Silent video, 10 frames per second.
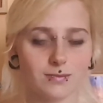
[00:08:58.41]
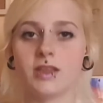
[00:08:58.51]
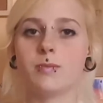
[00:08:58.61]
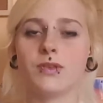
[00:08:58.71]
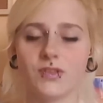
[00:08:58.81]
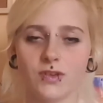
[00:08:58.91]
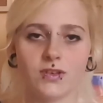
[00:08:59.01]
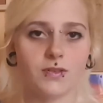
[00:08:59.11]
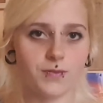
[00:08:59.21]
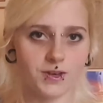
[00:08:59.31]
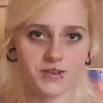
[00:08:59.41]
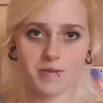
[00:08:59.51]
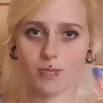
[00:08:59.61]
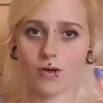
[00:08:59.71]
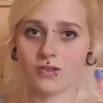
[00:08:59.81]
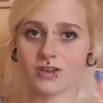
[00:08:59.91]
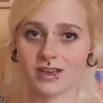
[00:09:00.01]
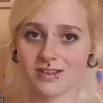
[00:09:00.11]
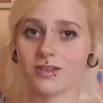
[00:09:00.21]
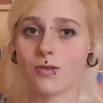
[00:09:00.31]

In the pursuit to finish their project,